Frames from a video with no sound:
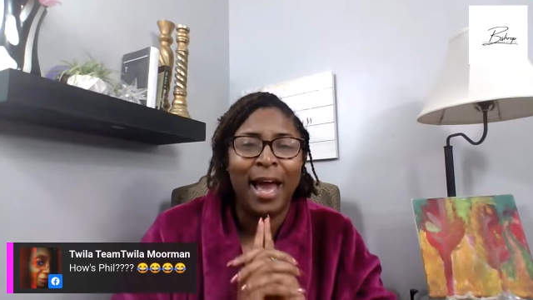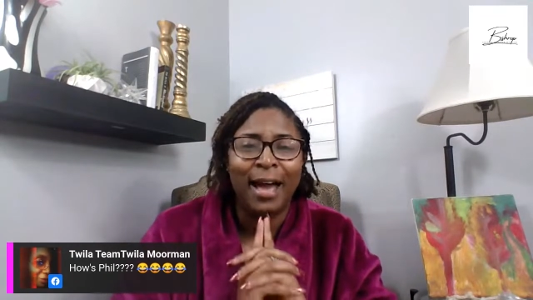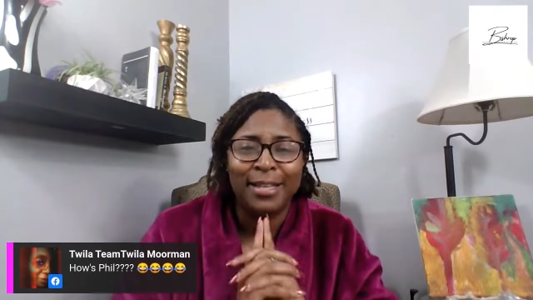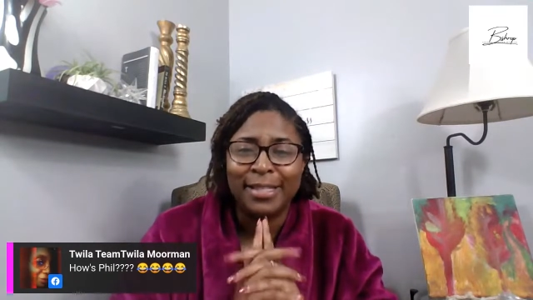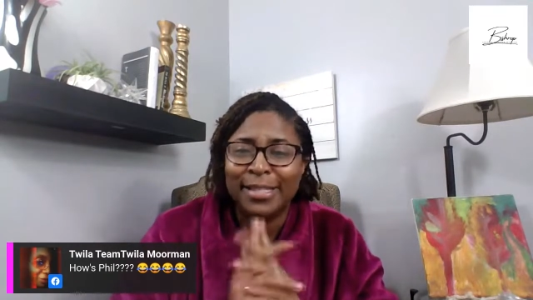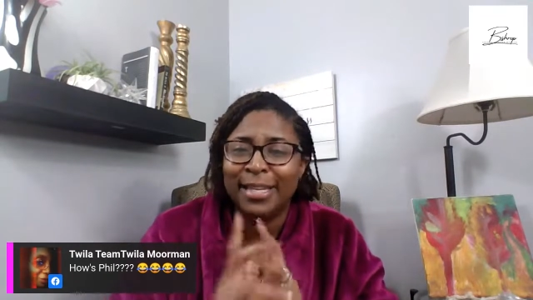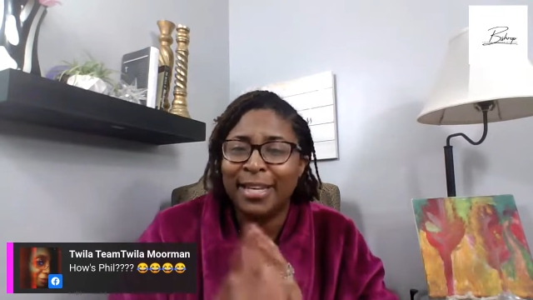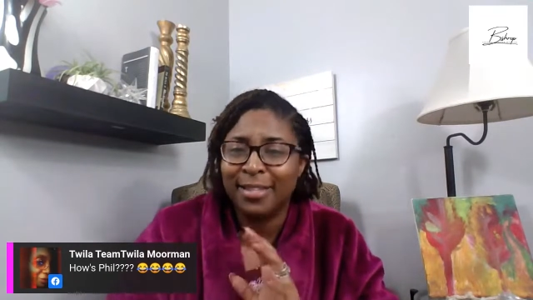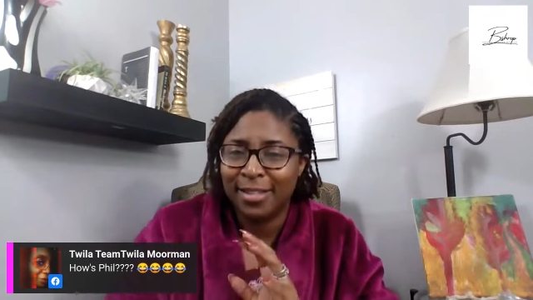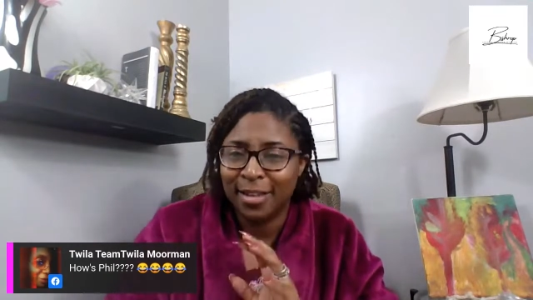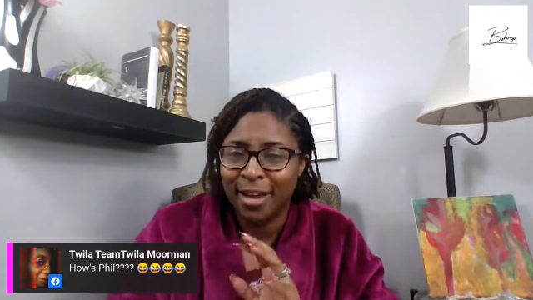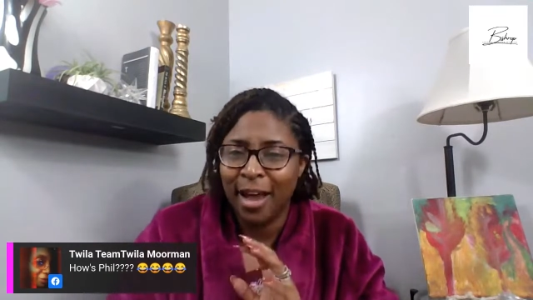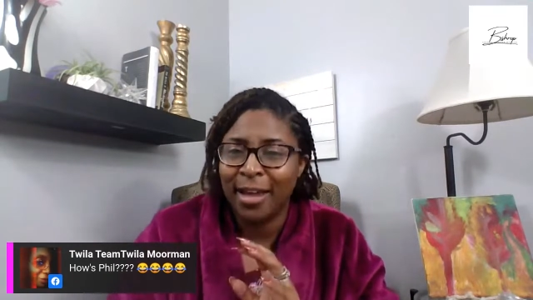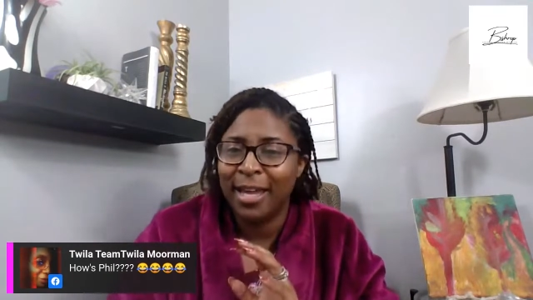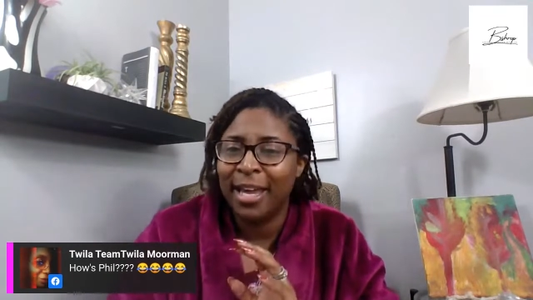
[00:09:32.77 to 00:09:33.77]
Since
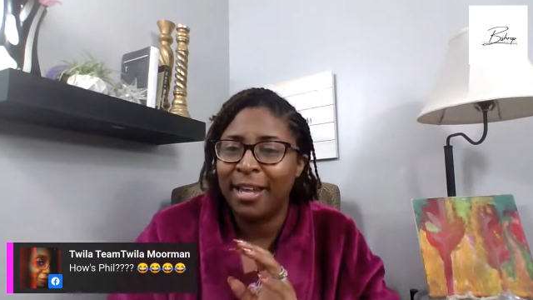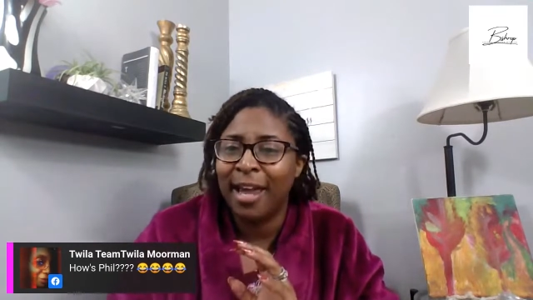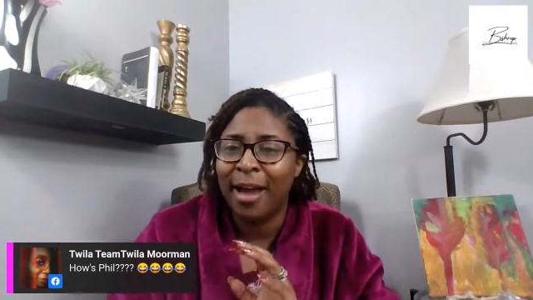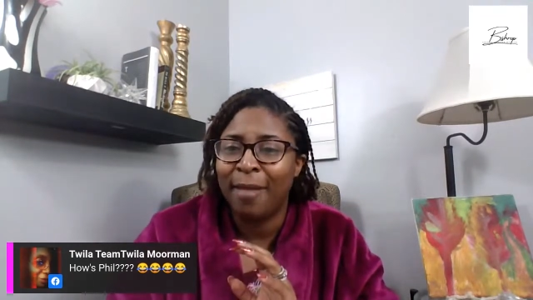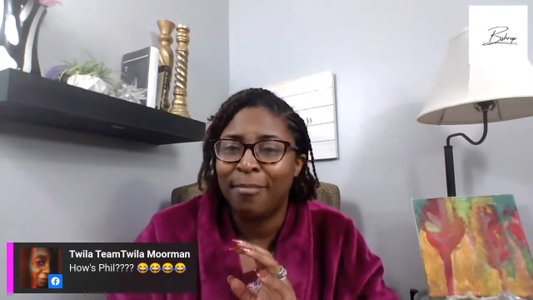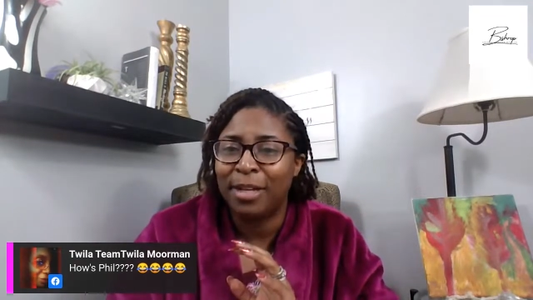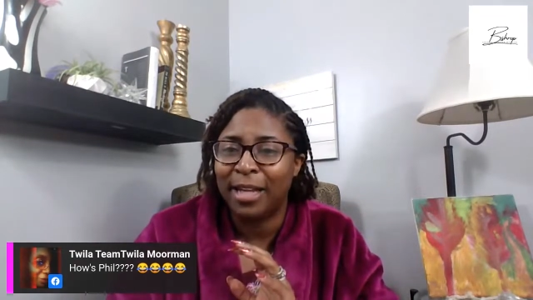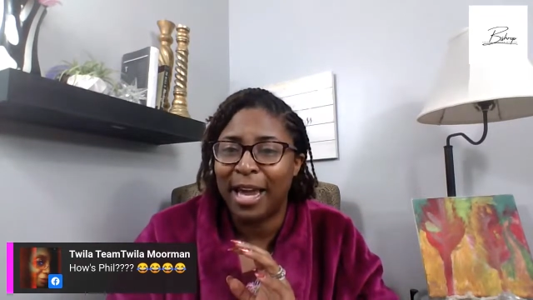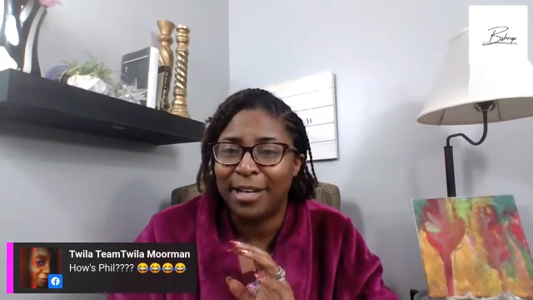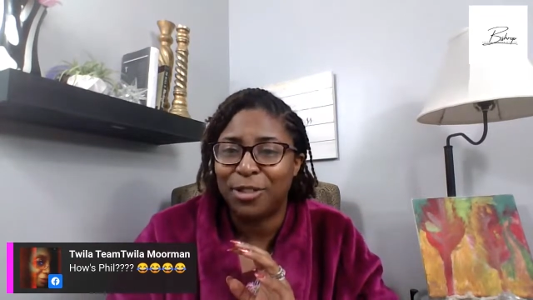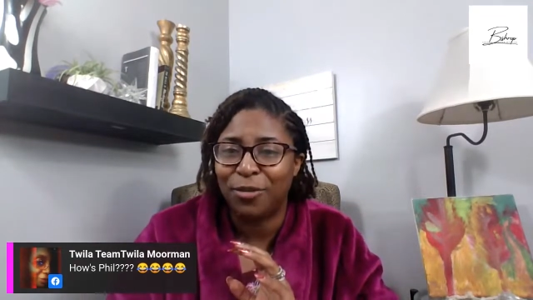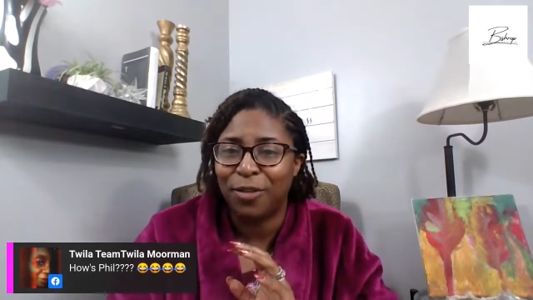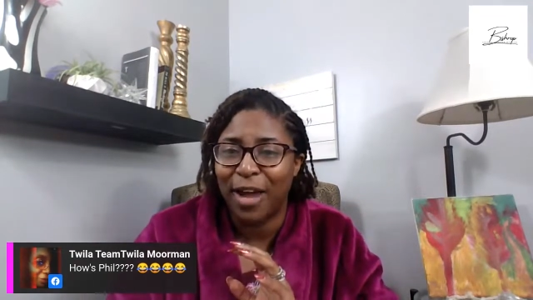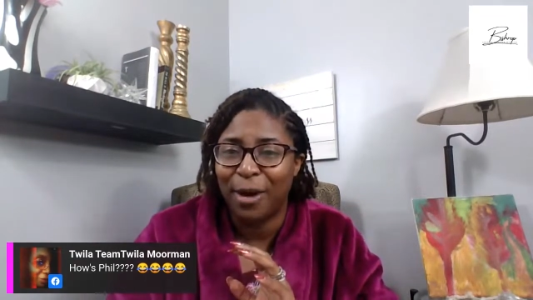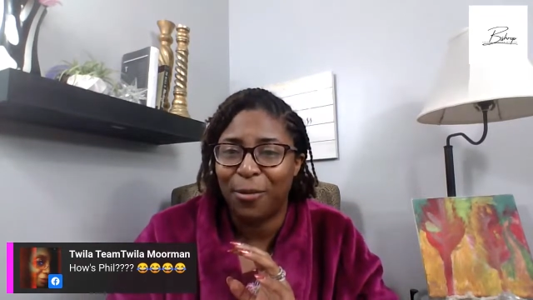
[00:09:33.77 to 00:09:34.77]
Kelly, I'm glad
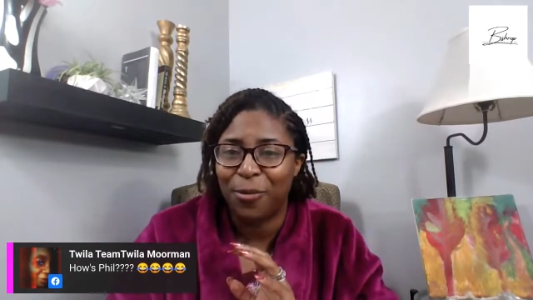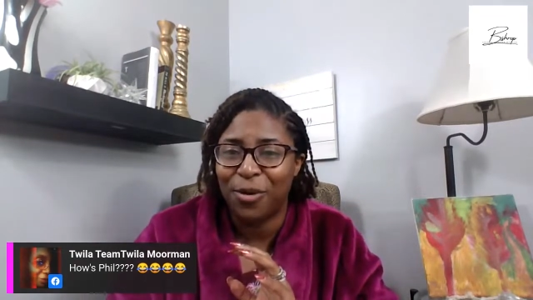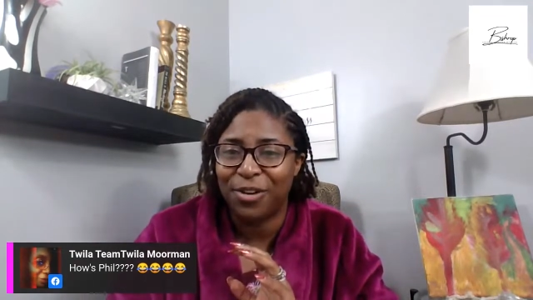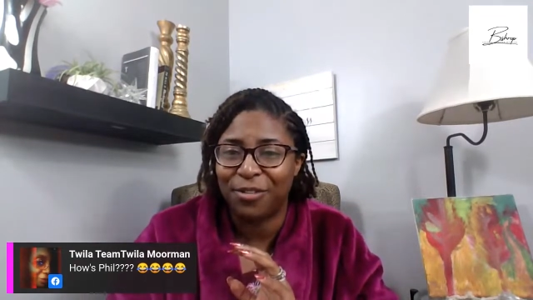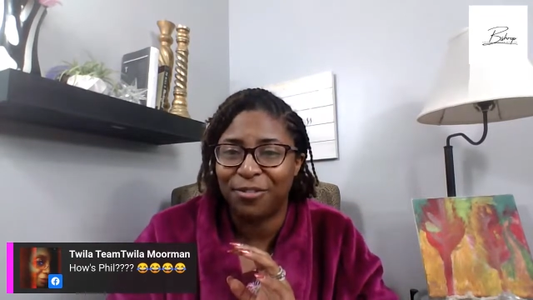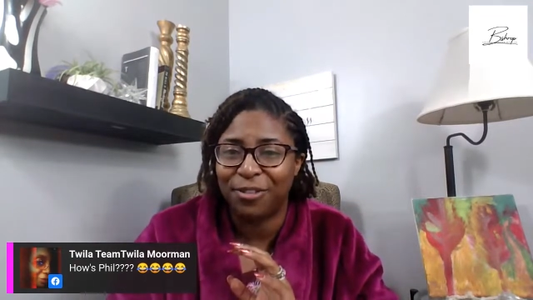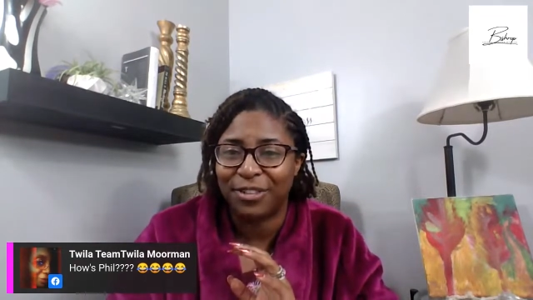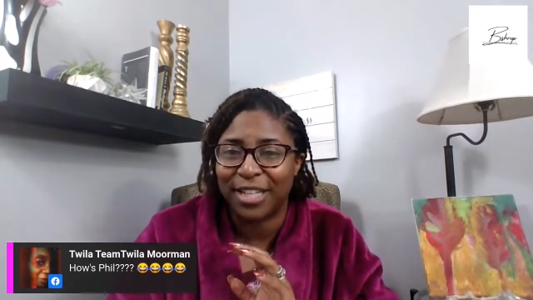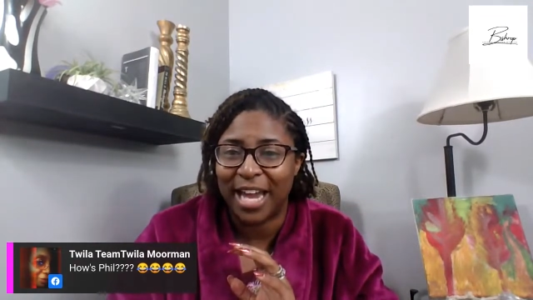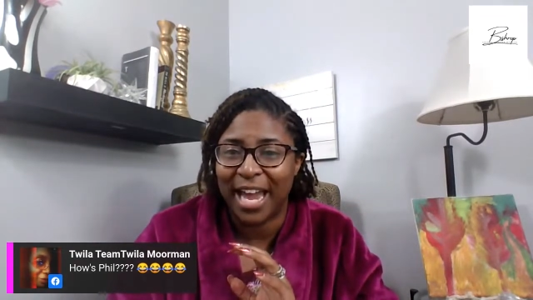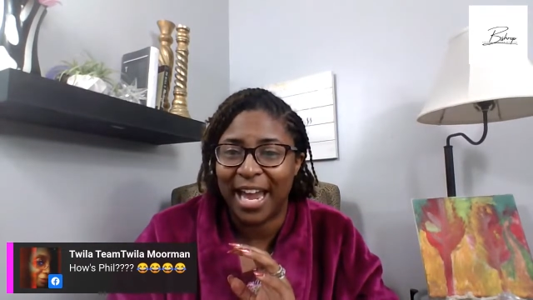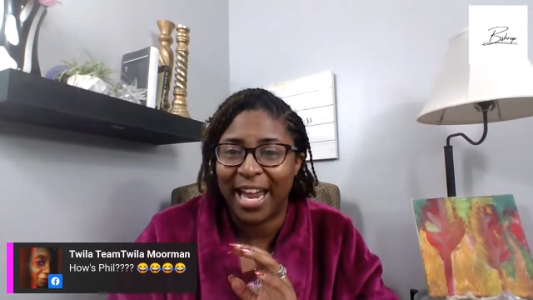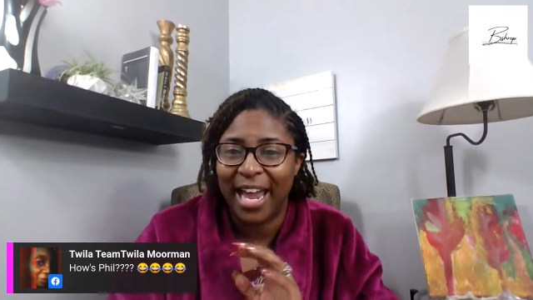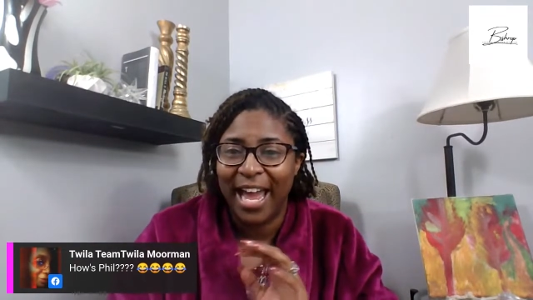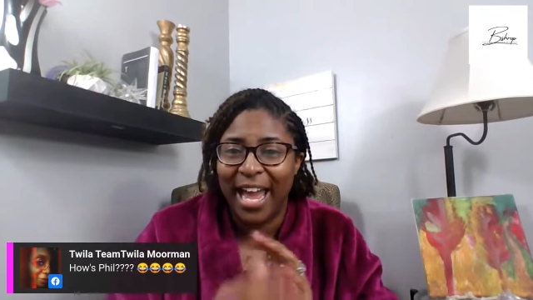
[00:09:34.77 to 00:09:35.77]
you've had a wonderful
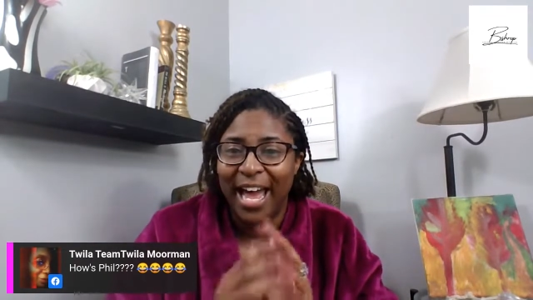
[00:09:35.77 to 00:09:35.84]
day.